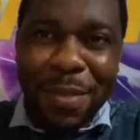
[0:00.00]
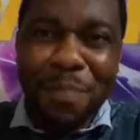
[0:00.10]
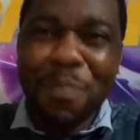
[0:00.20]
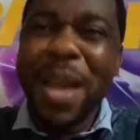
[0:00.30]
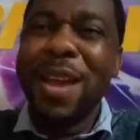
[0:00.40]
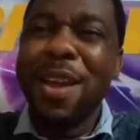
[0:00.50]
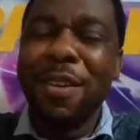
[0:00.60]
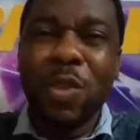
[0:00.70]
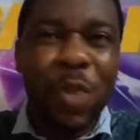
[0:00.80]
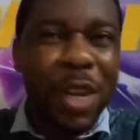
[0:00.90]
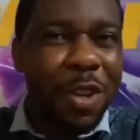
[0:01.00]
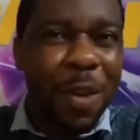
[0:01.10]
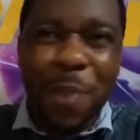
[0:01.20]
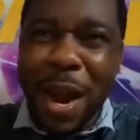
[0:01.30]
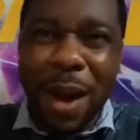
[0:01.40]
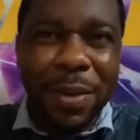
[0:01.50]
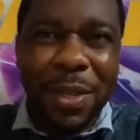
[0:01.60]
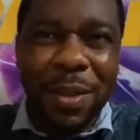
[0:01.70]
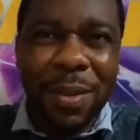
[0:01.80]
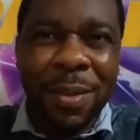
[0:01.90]
Make God's will your
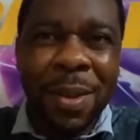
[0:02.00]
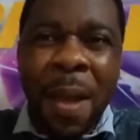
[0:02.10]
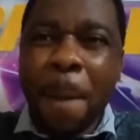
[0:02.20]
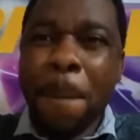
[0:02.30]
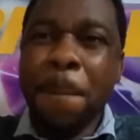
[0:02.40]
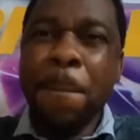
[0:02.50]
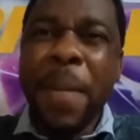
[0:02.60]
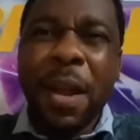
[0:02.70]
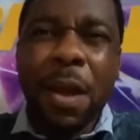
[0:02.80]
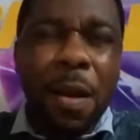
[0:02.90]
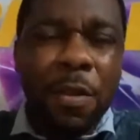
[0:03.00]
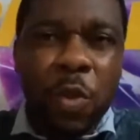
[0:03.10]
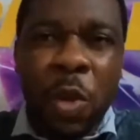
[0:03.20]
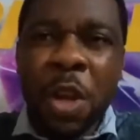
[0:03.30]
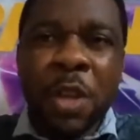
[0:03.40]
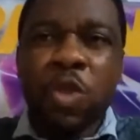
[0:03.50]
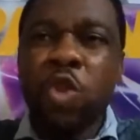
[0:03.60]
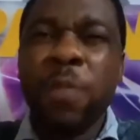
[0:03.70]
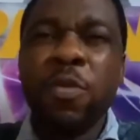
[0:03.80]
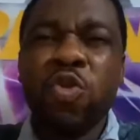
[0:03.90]
priority. Make God's will.
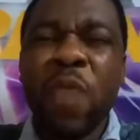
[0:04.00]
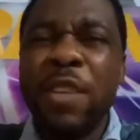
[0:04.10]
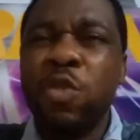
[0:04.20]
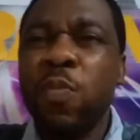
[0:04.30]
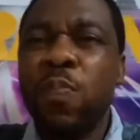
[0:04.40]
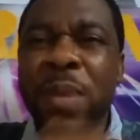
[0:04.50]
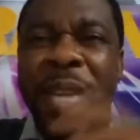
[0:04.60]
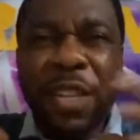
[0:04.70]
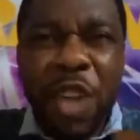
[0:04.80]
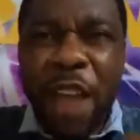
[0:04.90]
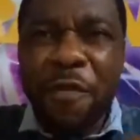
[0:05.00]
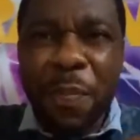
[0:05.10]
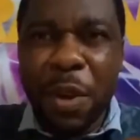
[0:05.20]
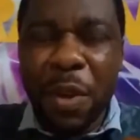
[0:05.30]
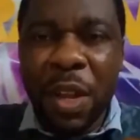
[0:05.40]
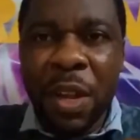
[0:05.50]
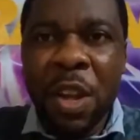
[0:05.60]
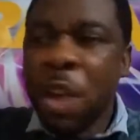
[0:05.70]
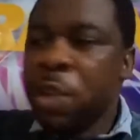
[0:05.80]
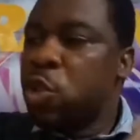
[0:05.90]
Stop trying to please everybody.
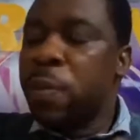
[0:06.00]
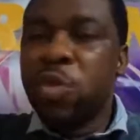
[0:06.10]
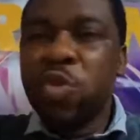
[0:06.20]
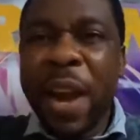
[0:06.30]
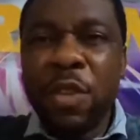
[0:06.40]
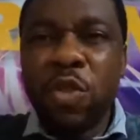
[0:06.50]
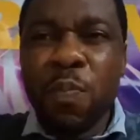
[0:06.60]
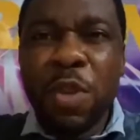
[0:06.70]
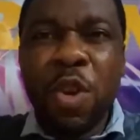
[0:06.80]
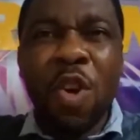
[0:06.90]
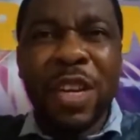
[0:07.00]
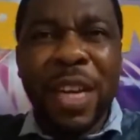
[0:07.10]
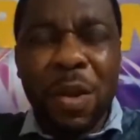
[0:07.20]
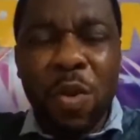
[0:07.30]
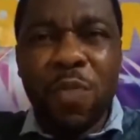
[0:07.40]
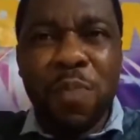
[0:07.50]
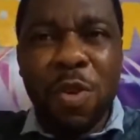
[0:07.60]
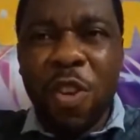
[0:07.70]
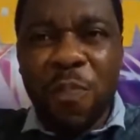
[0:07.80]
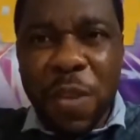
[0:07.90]
Stop trying to be on the good
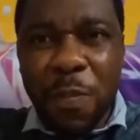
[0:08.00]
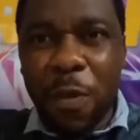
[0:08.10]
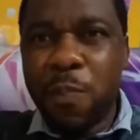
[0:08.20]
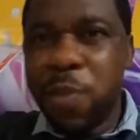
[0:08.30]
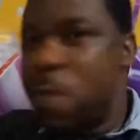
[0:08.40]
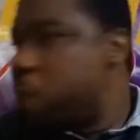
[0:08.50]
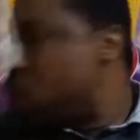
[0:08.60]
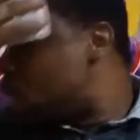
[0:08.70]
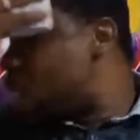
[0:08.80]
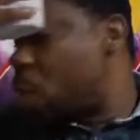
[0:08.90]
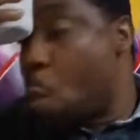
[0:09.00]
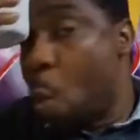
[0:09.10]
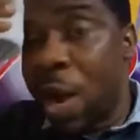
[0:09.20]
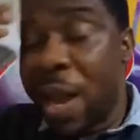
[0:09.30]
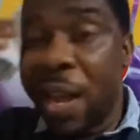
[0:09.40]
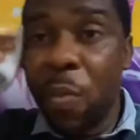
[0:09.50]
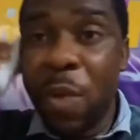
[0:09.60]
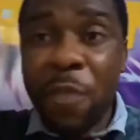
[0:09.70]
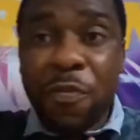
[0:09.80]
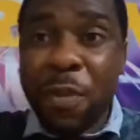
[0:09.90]
book of people. People can walk
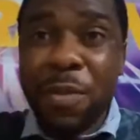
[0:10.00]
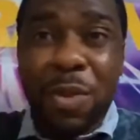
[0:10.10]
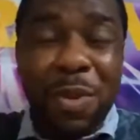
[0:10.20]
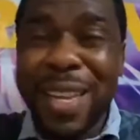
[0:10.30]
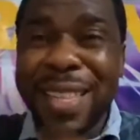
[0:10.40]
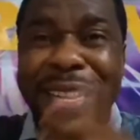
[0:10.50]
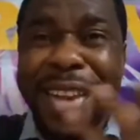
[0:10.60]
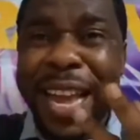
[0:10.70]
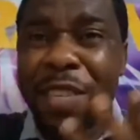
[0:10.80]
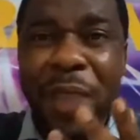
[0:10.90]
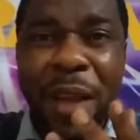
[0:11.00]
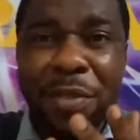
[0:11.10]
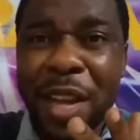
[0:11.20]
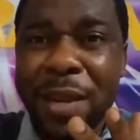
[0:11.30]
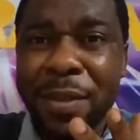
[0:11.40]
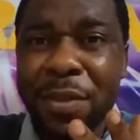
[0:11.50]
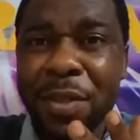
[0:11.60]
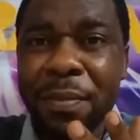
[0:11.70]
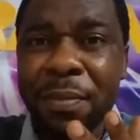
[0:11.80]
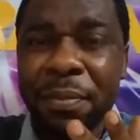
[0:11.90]
away from you in the next five
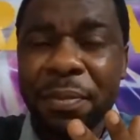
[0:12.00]
seconds.